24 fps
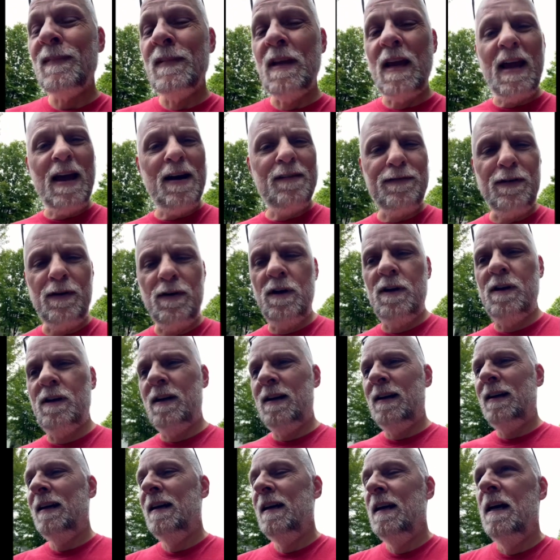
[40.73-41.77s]
ever,
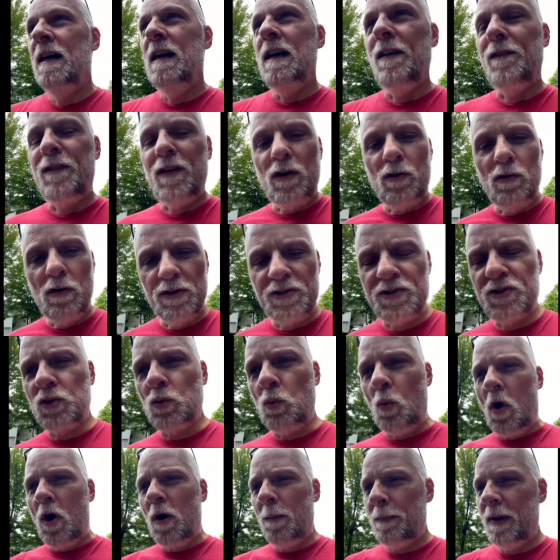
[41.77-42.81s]
if you're a
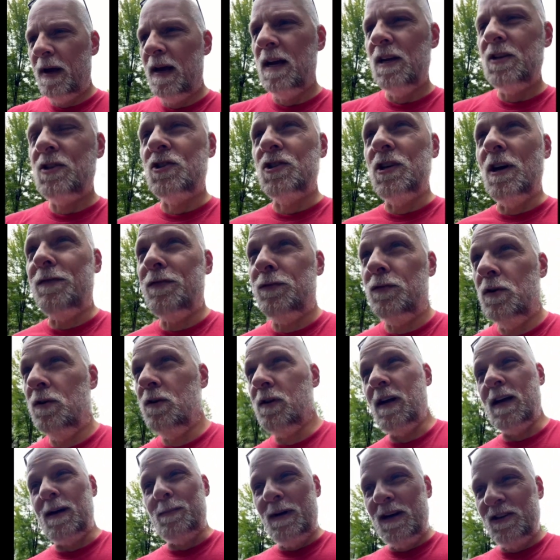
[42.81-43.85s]
swamp ass sufferer
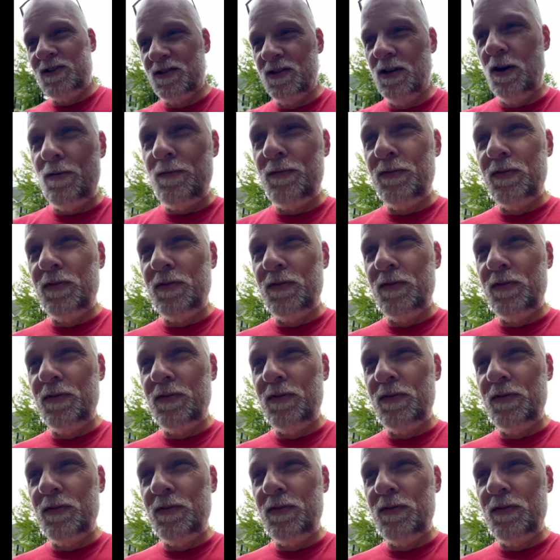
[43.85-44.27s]
like myself.